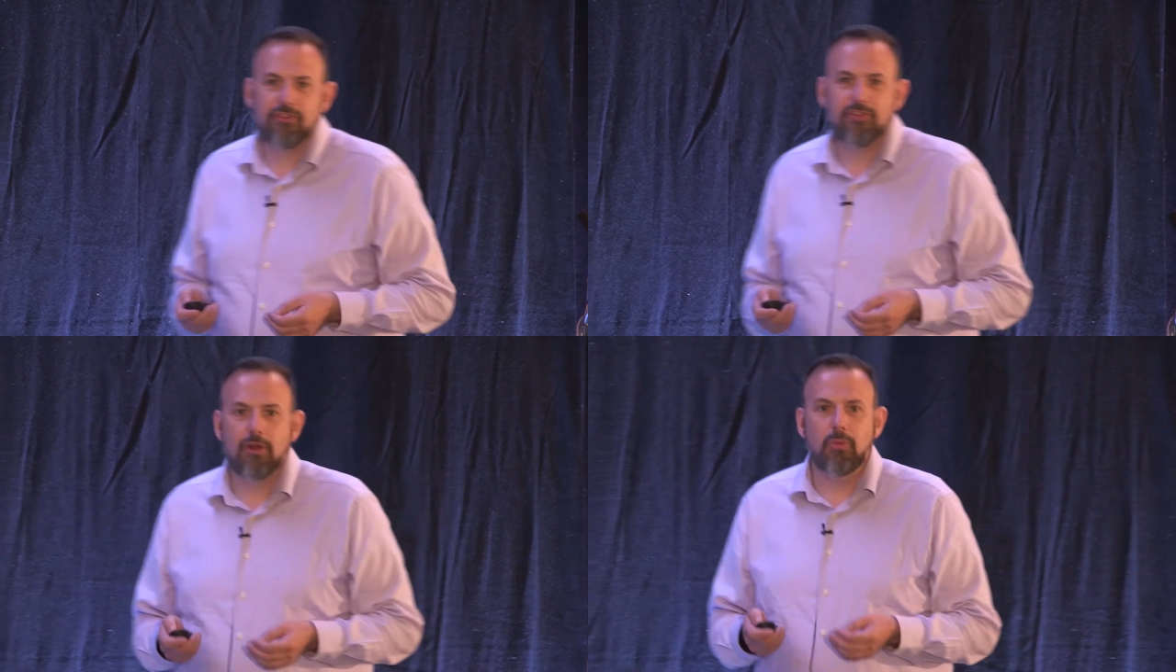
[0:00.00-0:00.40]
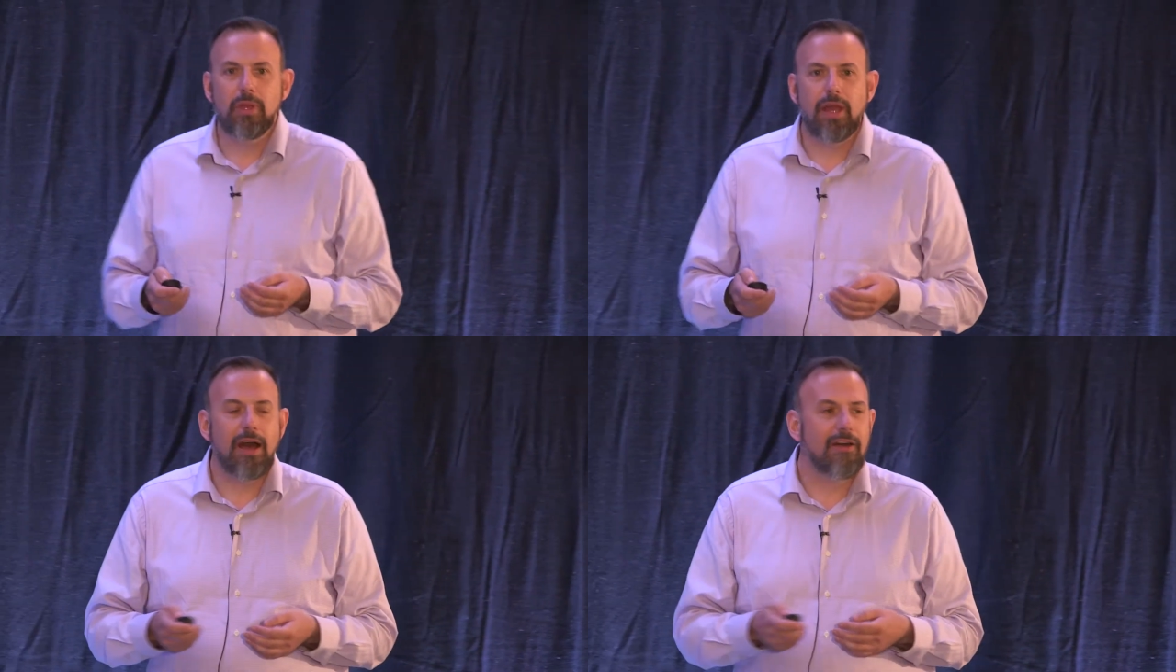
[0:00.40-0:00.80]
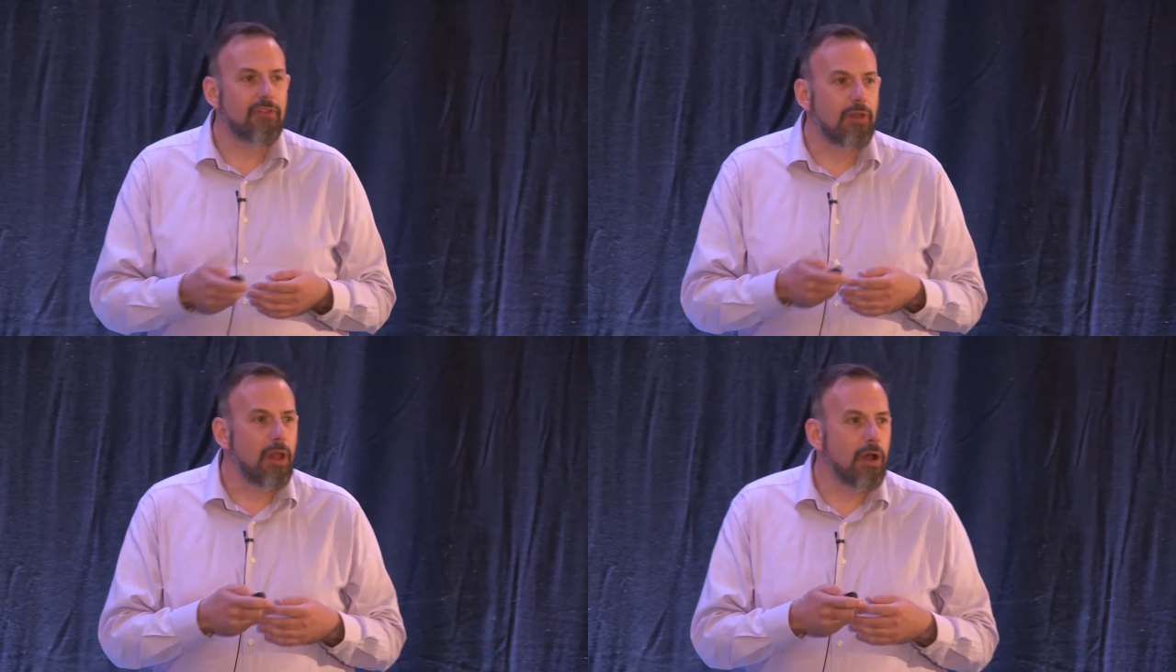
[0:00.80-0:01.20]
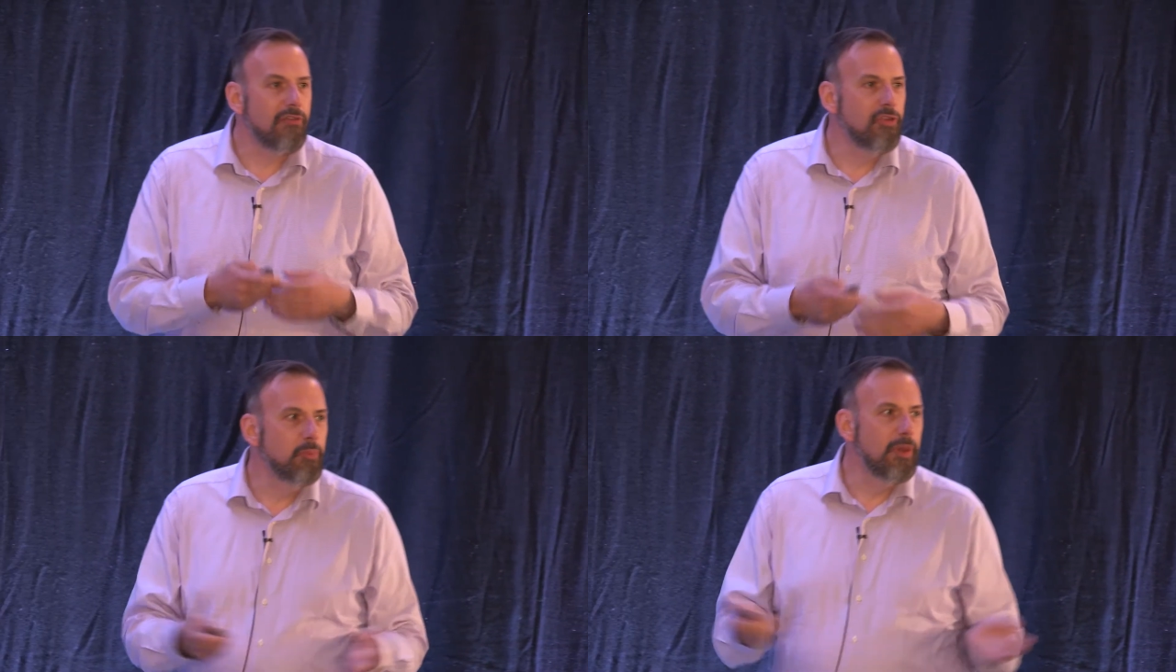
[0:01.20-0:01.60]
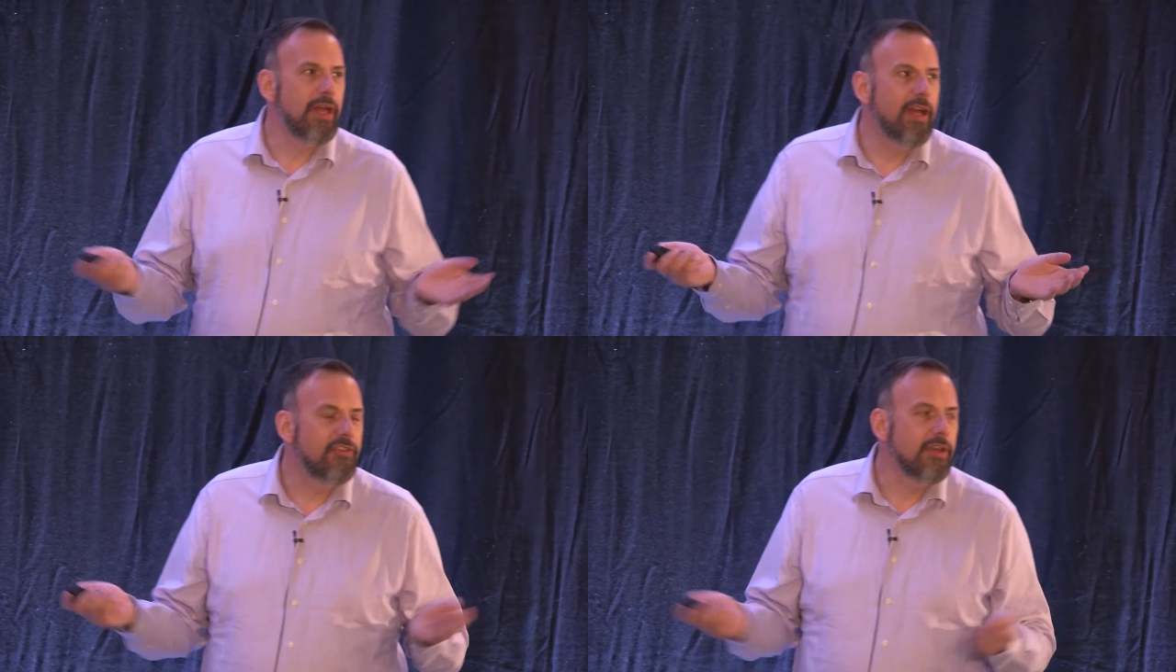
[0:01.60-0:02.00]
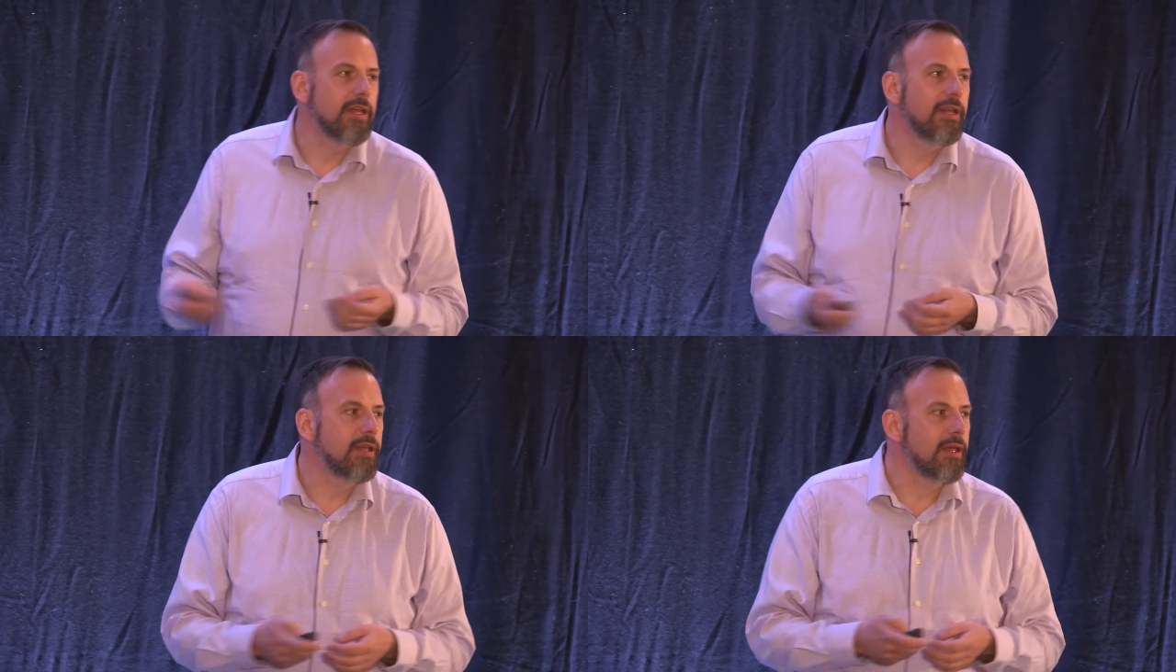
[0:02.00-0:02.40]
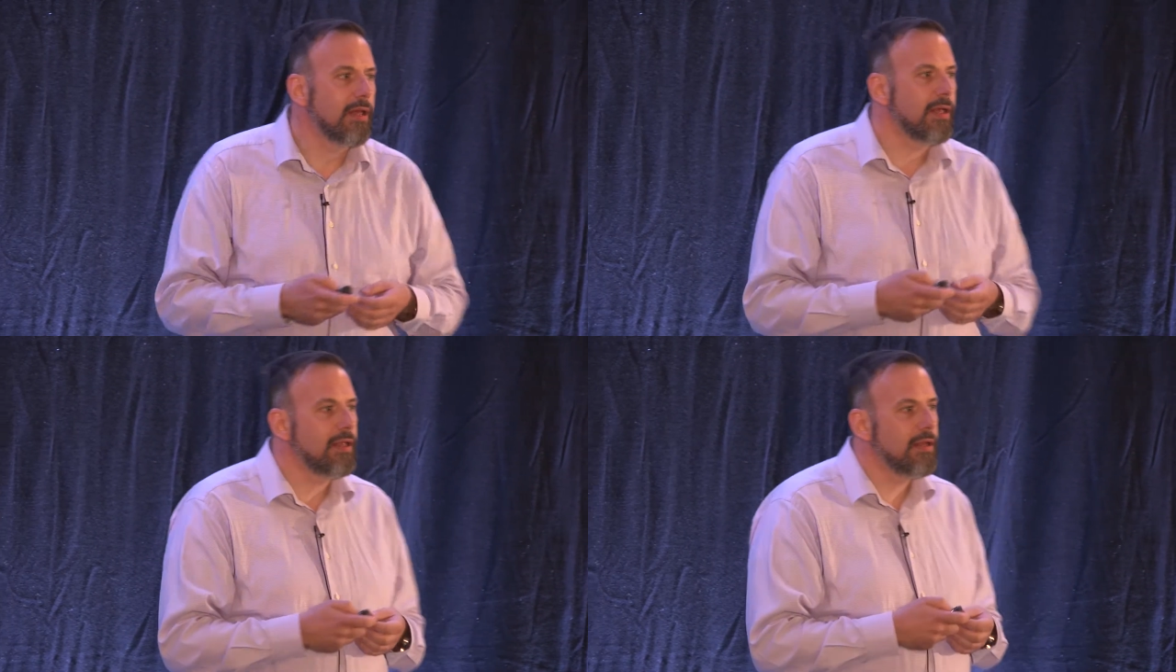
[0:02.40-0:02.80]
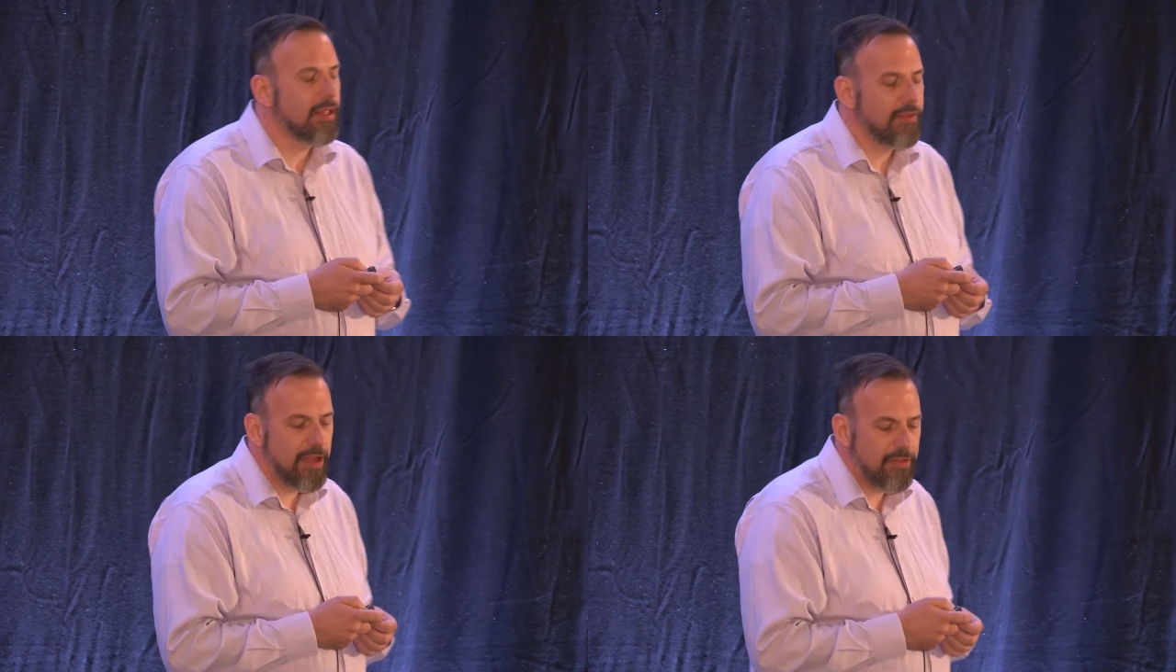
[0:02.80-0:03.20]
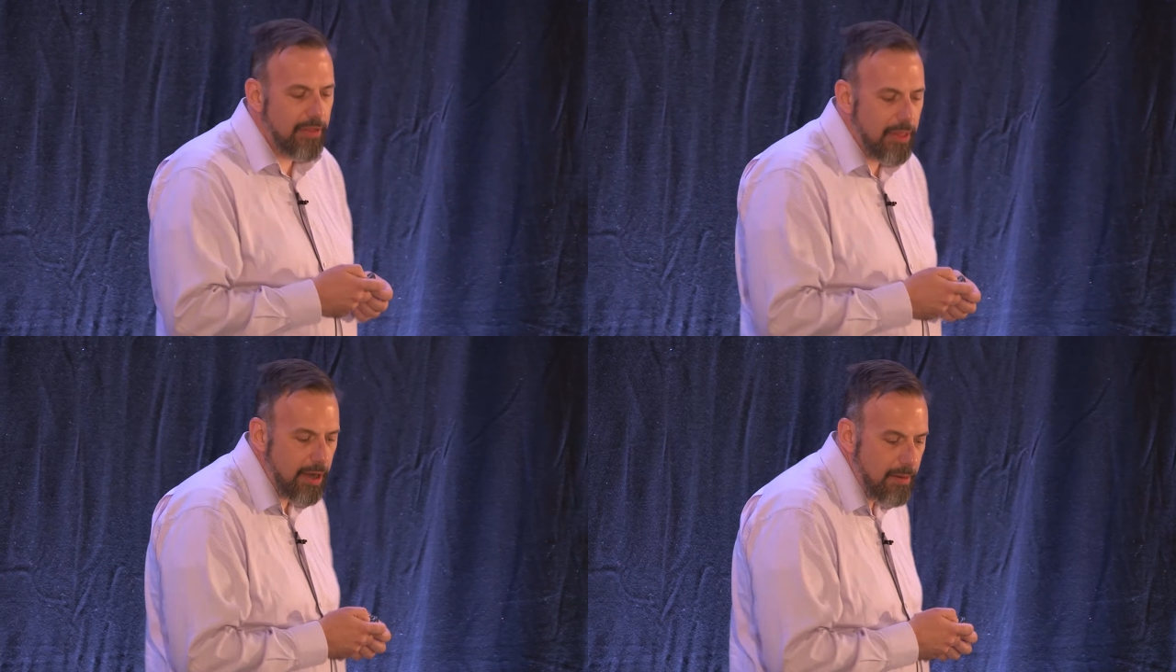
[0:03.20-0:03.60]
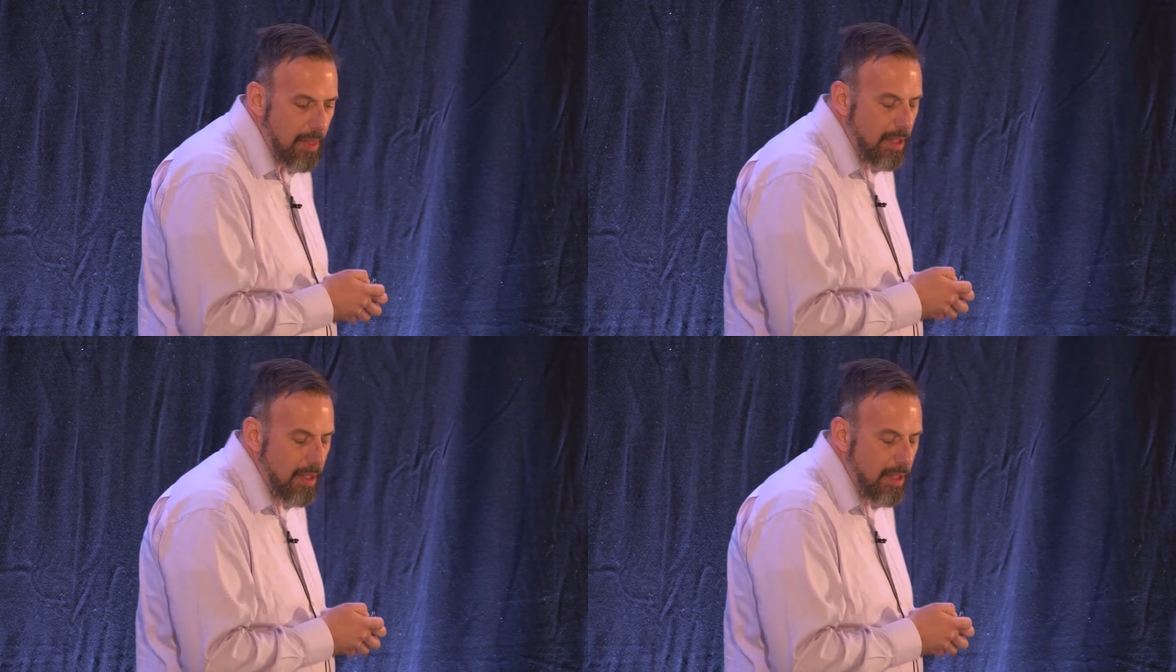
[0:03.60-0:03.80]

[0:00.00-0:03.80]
So we have a lot of duplication in data there.